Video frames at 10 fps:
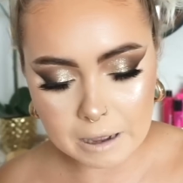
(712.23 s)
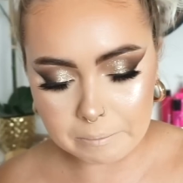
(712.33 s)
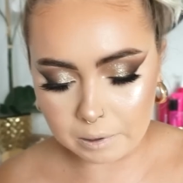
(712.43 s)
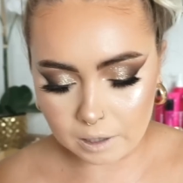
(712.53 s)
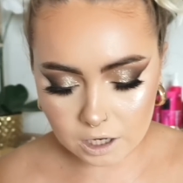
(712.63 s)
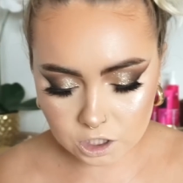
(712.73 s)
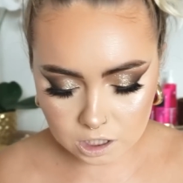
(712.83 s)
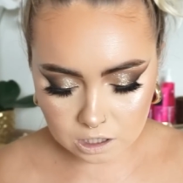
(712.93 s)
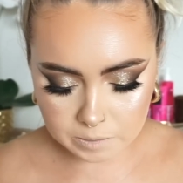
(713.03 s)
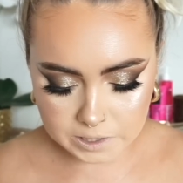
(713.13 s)
blush, I'm
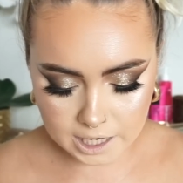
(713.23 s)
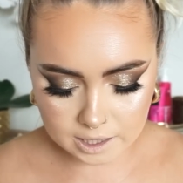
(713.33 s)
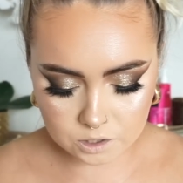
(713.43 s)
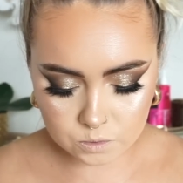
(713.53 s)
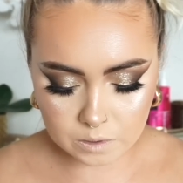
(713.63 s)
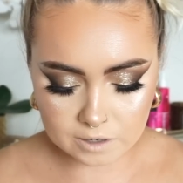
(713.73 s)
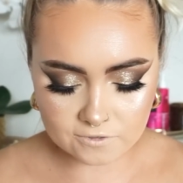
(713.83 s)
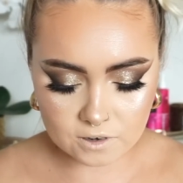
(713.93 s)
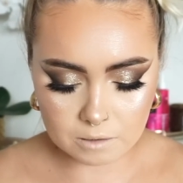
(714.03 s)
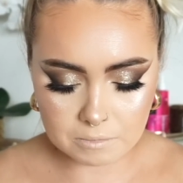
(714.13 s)
going to be taking this one
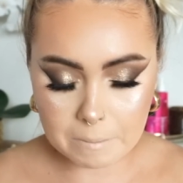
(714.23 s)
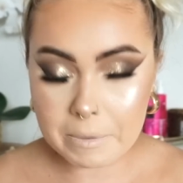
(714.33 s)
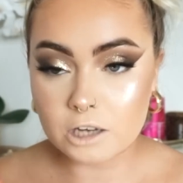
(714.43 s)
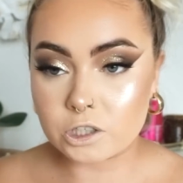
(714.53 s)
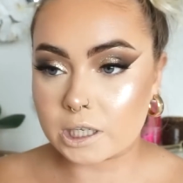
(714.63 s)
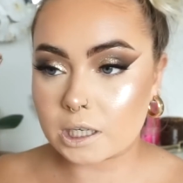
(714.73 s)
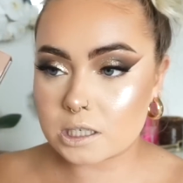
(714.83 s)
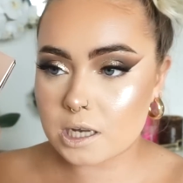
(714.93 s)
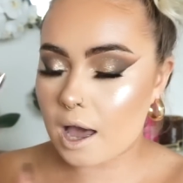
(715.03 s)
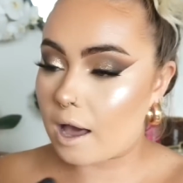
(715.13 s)
from Patrick
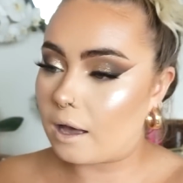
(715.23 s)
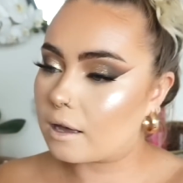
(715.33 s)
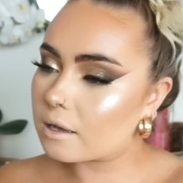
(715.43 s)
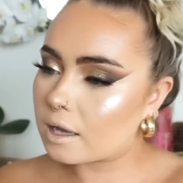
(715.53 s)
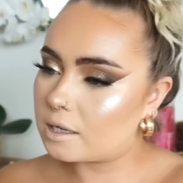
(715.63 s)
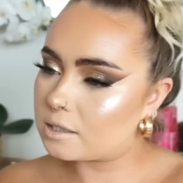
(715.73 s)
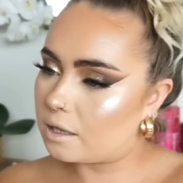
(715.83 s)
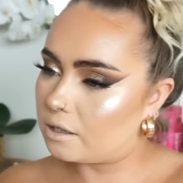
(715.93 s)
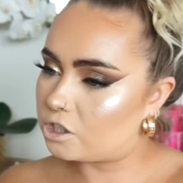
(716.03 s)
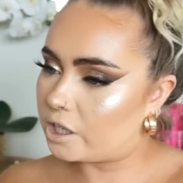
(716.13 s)
Ta, and it's in
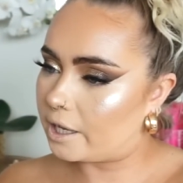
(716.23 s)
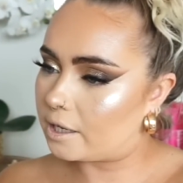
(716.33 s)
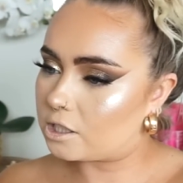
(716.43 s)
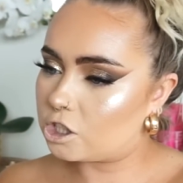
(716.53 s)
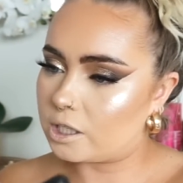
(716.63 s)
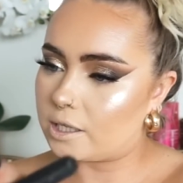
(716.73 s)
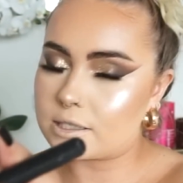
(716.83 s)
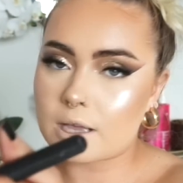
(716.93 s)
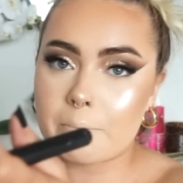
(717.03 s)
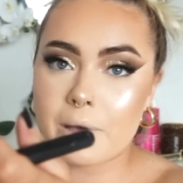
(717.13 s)
the shade She's
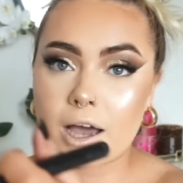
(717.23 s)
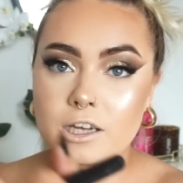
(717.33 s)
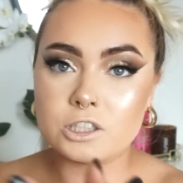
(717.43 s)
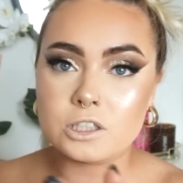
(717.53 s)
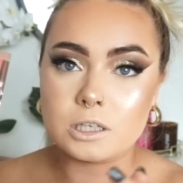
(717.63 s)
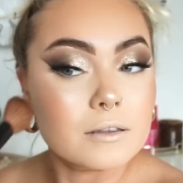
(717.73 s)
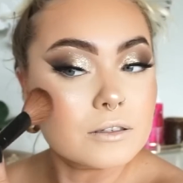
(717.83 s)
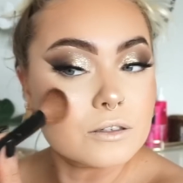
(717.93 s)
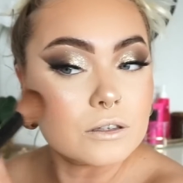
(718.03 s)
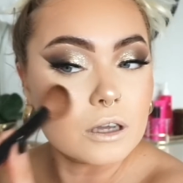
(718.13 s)
Passionate. This
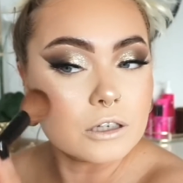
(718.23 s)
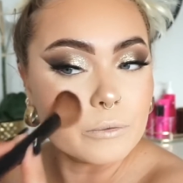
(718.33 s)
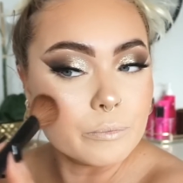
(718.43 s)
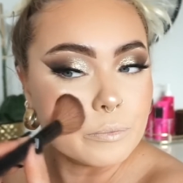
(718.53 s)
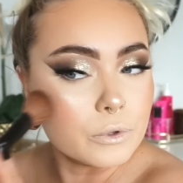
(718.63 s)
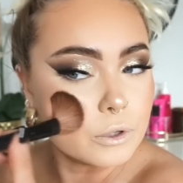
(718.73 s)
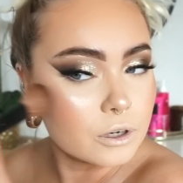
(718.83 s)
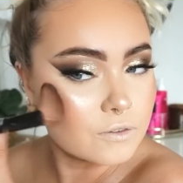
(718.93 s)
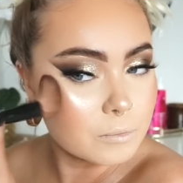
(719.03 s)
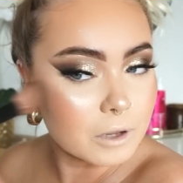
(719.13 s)
is such a
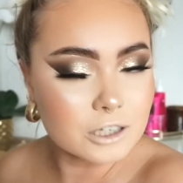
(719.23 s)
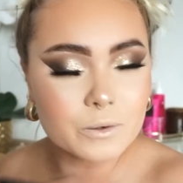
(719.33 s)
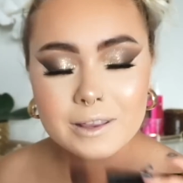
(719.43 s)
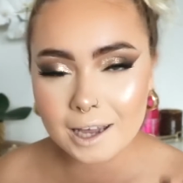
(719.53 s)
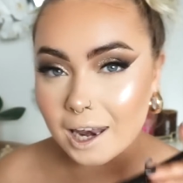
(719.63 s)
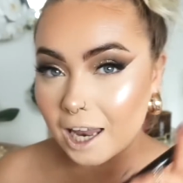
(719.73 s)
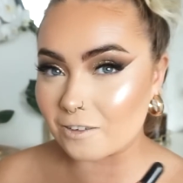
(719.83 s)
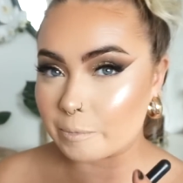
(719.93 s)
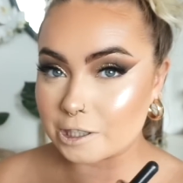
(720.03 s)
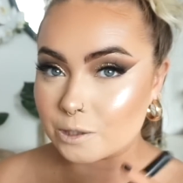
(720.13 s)
beautiful blush. One thing I love
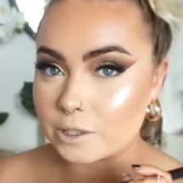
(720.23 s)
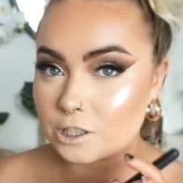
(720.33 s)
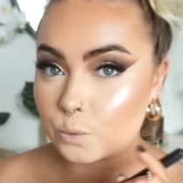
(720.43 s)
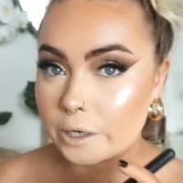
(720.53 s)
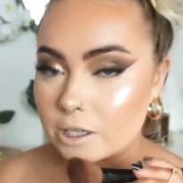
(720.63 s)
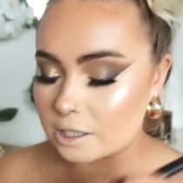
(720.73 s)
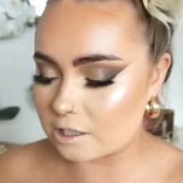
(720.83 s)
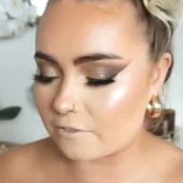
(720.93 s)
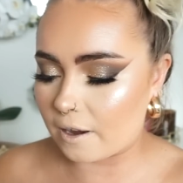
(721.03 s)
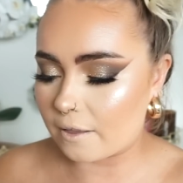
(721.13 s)
about it, which is weird, is the
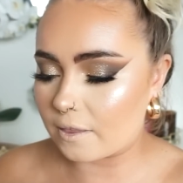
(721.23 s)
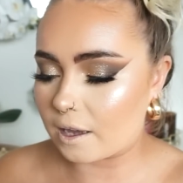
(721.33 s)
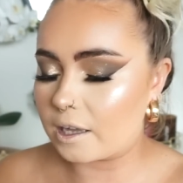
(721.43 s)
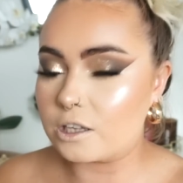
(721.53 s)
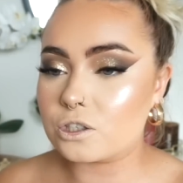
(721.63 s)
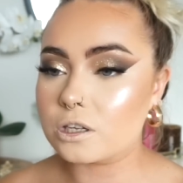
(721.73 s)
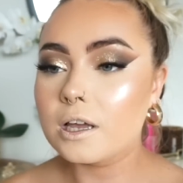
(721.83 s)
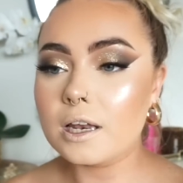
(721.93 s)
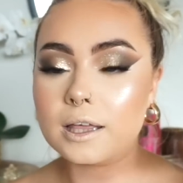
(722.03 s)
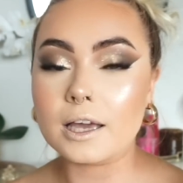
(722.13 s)
fact that it's,
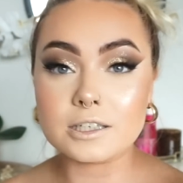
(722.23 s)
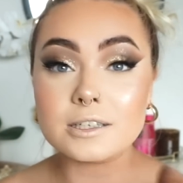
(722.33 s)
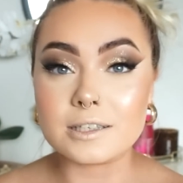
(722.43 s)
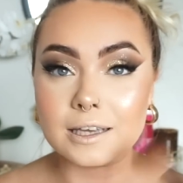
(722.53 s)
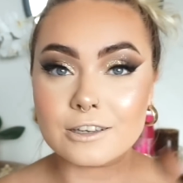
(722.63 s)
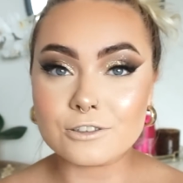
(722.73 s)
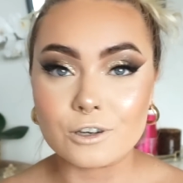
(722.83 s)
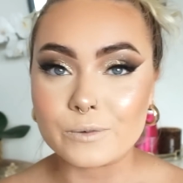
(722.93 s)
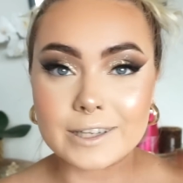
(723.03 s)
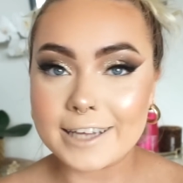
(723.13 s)
like as you can see, it's not
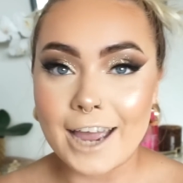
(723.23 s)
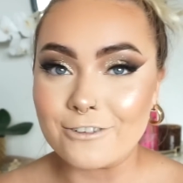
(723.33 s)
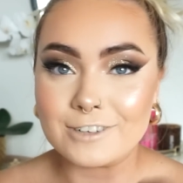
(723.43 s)
really heavily